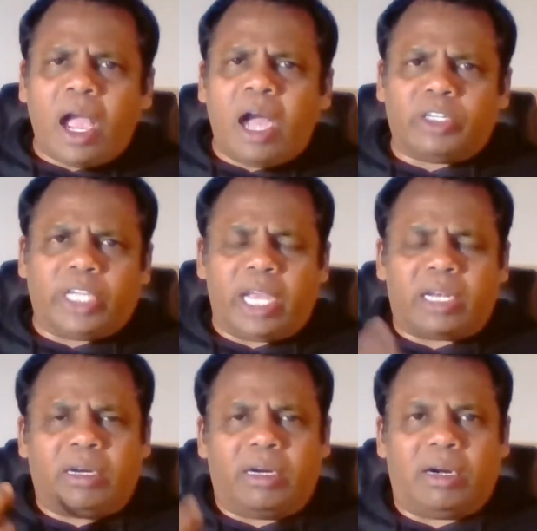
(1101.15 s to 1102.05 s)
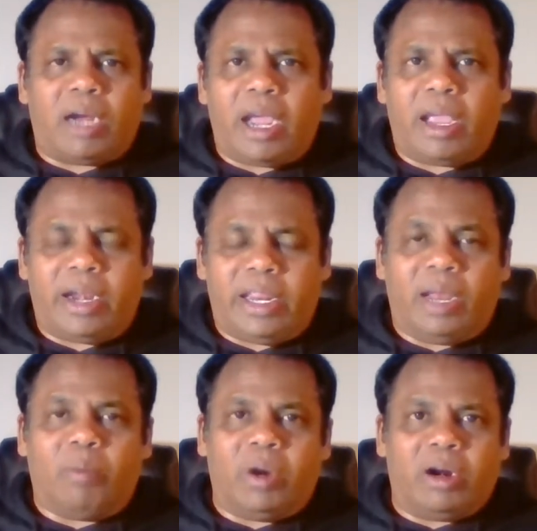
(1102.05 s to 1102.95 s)
how to get her IRD
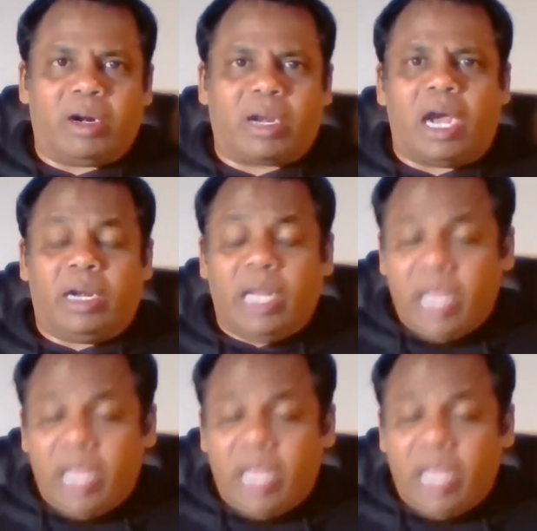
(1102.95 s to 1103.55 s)
number card.